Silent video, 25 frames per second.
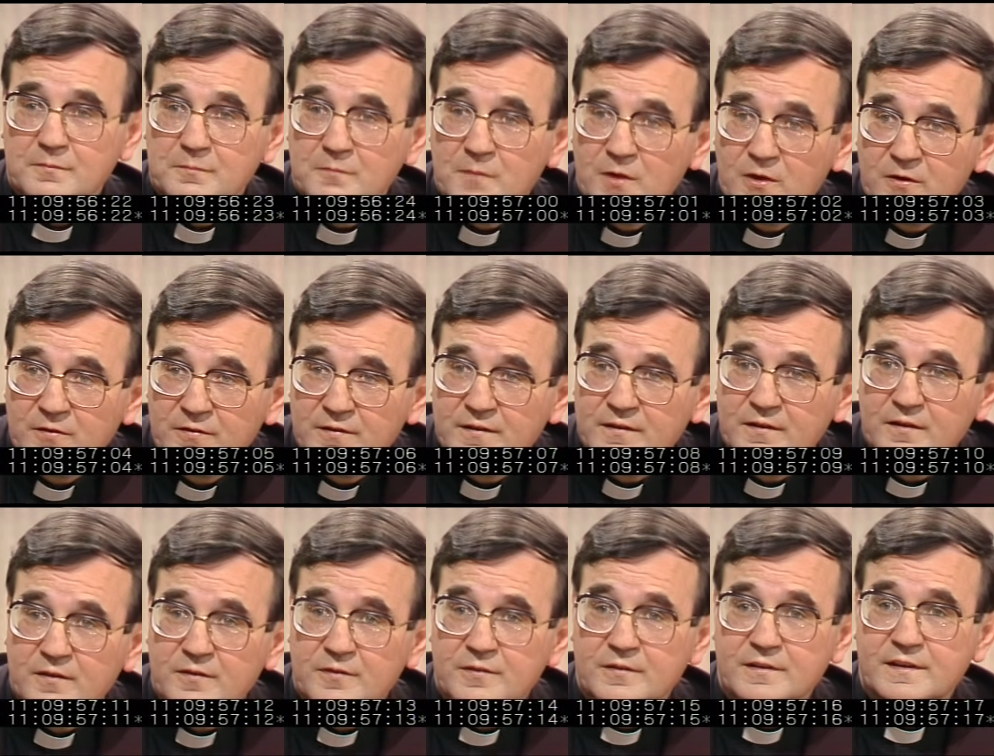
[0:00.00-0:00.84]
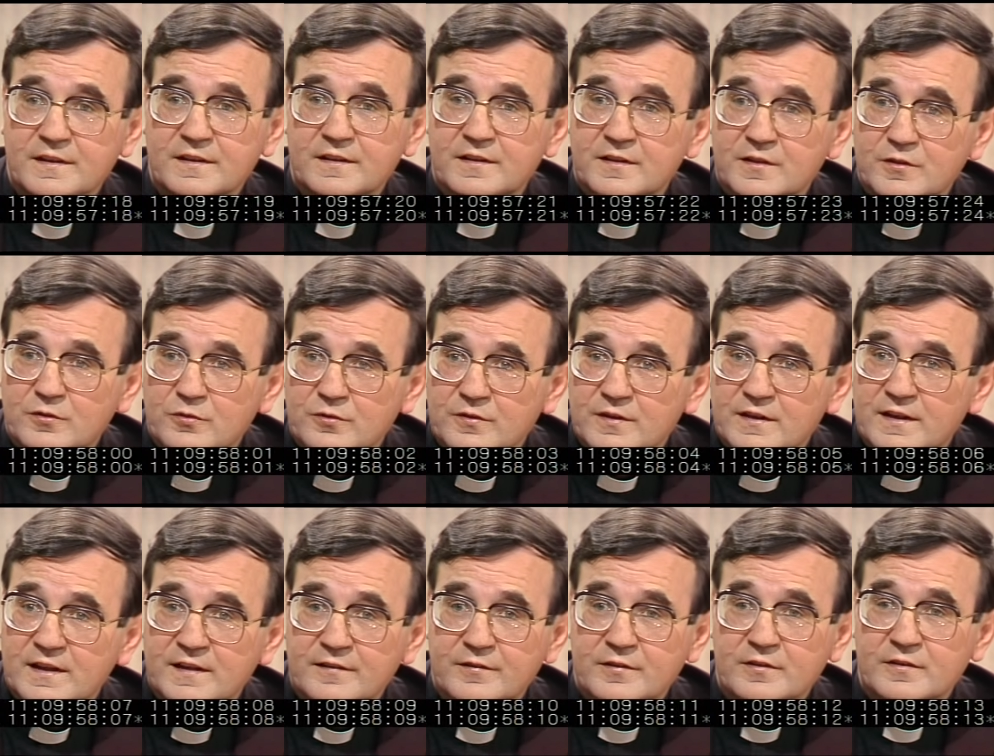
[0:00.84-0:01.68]
moral or leading good
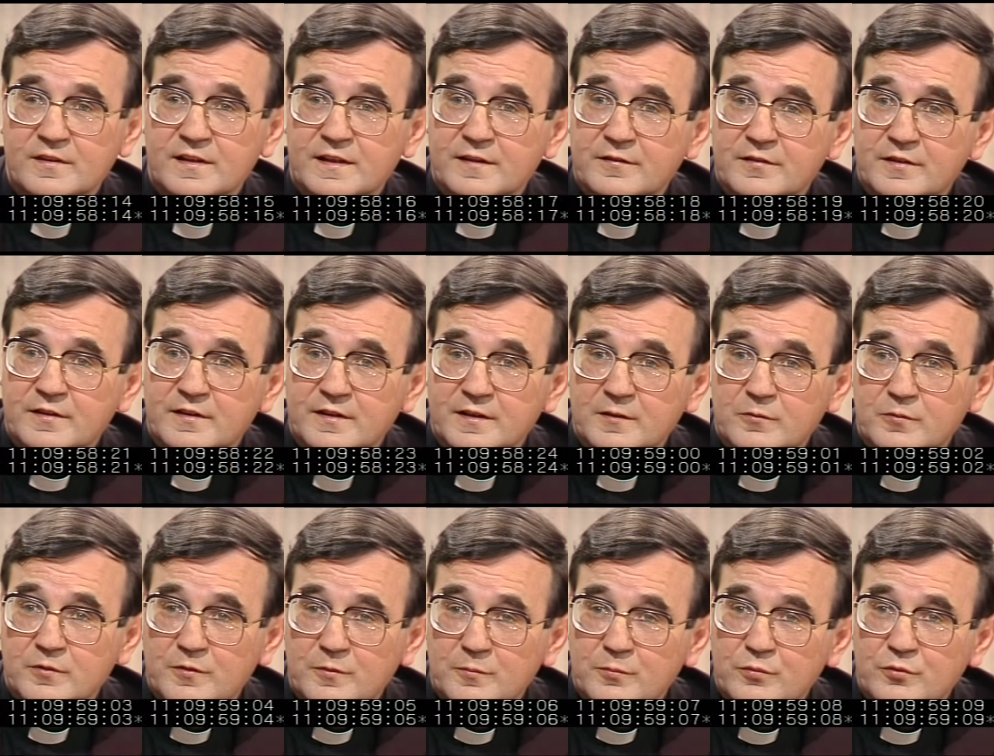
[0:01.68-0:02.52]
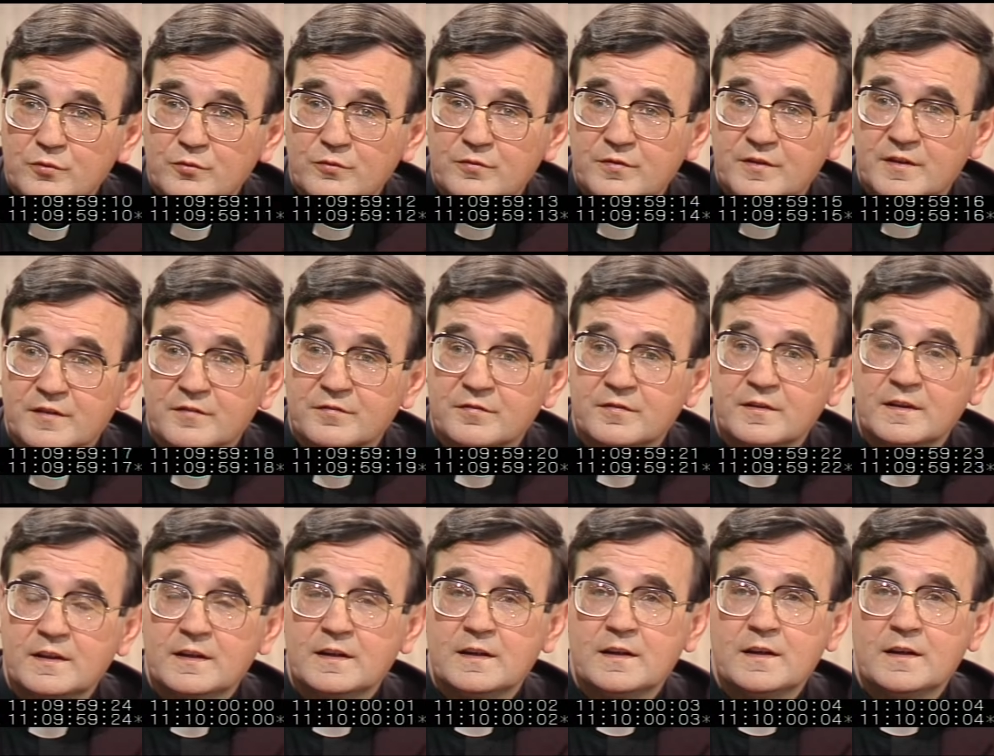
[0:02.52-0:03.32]
lives or lives that I would approve of.